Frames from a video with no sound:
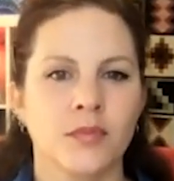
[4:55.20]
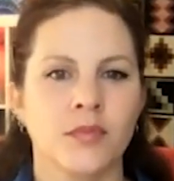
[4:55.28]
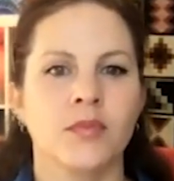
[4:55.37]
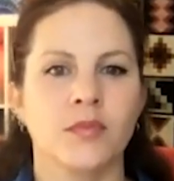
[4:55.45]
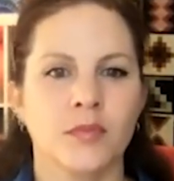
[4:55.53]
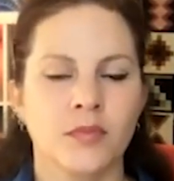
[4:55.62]

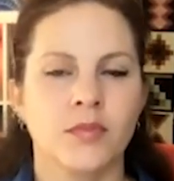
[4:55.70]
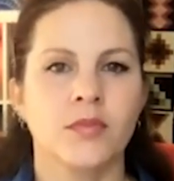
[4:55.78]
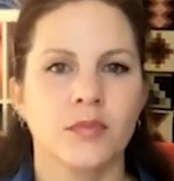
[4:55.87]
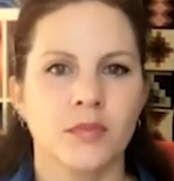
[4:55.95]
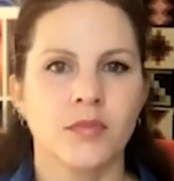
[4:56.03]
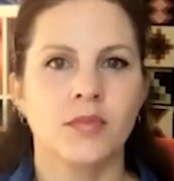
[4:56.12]

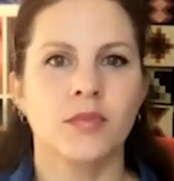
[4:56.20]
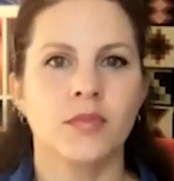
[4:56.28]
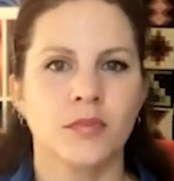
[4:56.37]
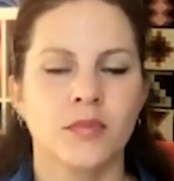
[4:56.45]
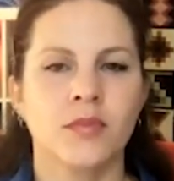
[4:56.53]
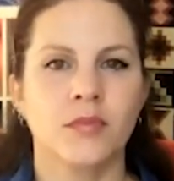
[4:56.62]

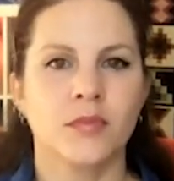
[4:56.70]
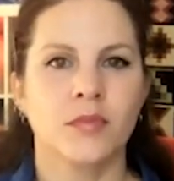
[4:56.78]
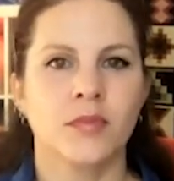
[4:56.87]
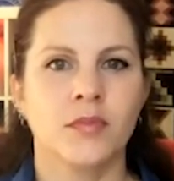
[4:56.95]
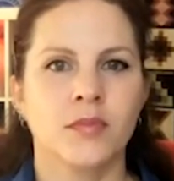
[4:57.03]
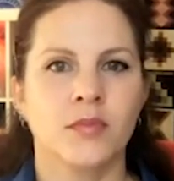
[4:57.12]

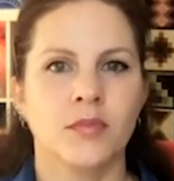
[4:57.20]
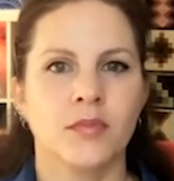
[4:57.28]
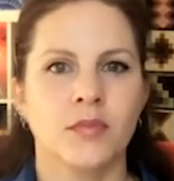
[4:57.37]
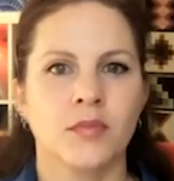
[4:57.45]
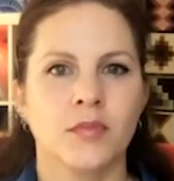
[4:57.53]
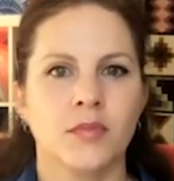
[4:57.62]

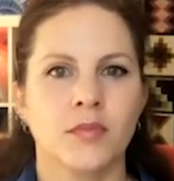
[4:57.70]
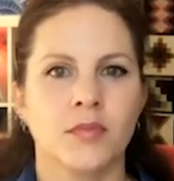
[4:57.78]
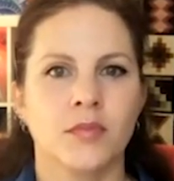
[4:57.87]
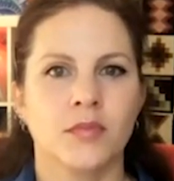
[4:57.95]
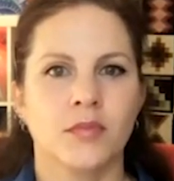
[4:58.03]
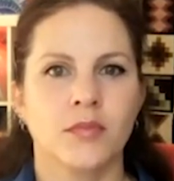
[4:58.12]

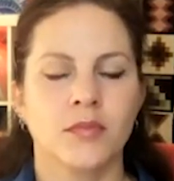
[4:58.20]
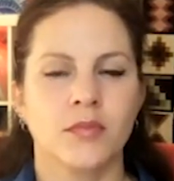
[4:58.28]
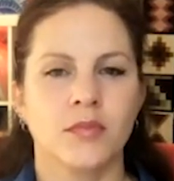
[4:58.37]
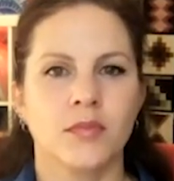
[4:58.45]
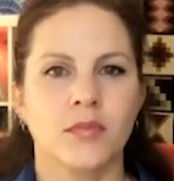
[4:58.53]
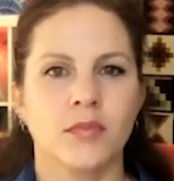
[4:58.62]

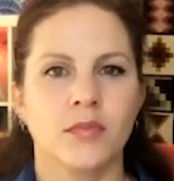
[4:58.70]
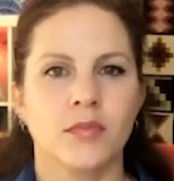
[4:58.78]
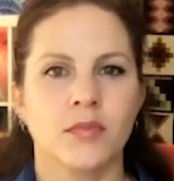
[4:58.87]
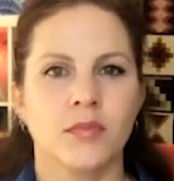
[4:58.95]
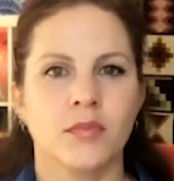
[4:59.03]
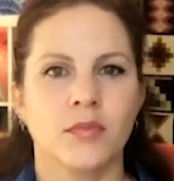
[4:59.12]

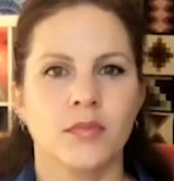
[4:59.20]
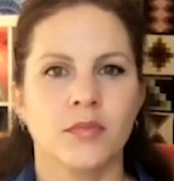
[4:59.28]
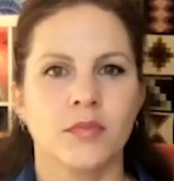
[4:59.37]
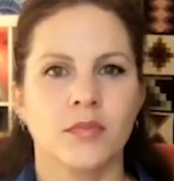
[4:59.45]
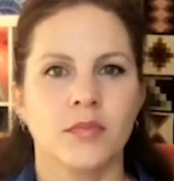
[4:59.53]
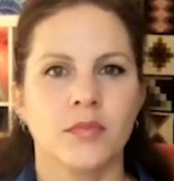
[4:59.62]

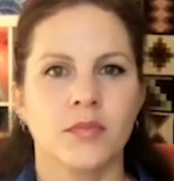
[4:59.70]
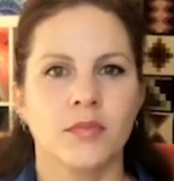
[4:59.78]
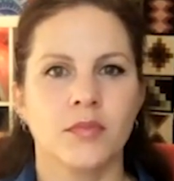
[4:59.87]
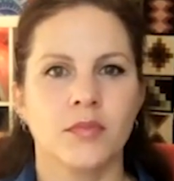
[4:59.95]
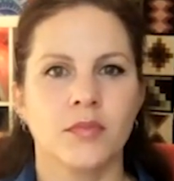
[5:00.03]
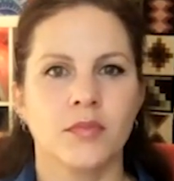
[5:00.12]

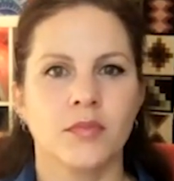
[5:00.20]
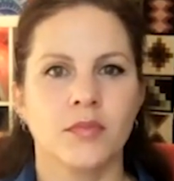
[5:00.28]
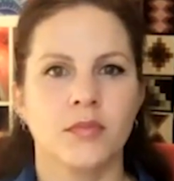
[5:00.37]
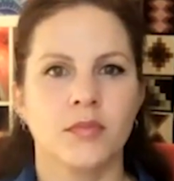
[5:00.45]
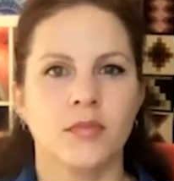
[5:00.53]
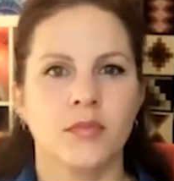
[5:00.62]

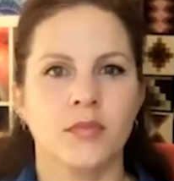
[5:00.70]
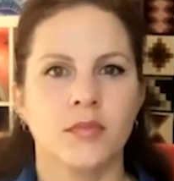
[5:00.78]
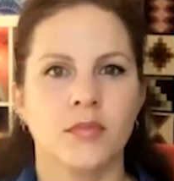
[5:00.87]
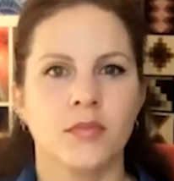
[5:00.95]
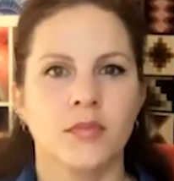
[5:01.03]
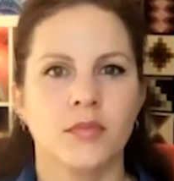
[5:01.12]

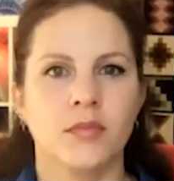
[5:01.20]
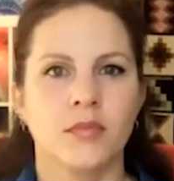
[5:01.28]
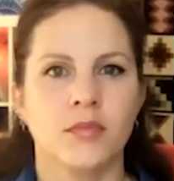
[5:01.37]
This person isn't speaking.